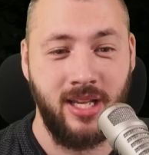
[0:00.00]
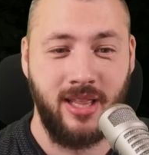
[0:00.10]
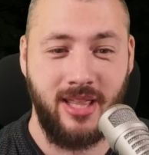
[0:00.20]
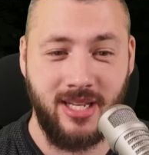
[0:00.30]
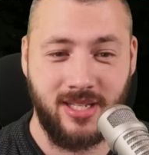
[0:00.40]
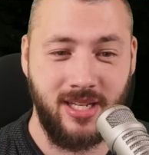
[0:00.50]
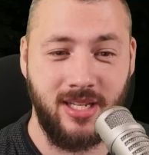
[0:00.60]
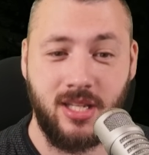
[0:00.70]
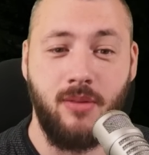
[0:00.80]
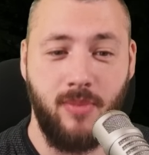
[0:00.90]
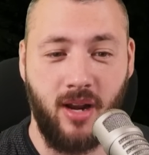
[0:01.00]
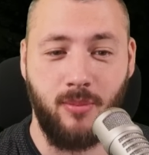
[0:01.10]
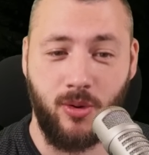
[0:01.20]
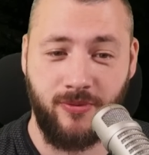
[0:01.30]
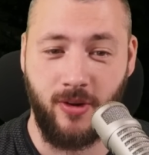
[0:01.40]
This is
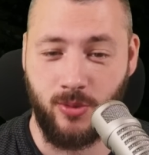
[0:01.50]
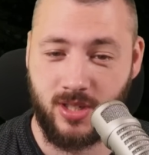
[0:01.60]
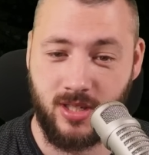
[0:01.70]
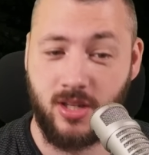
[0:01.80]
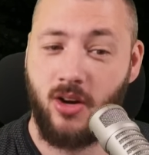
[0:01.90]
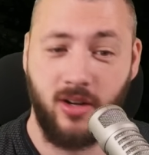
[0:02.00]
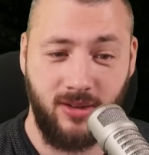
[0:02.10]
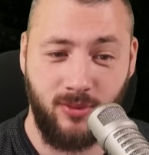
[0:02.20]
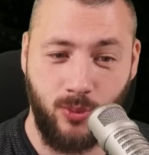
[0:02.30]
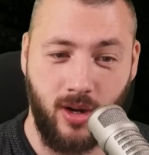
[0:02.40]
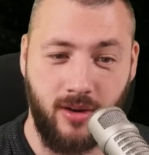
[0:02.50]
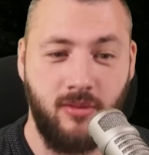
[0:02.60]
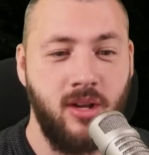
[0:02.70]
Metamorphosis on level 1.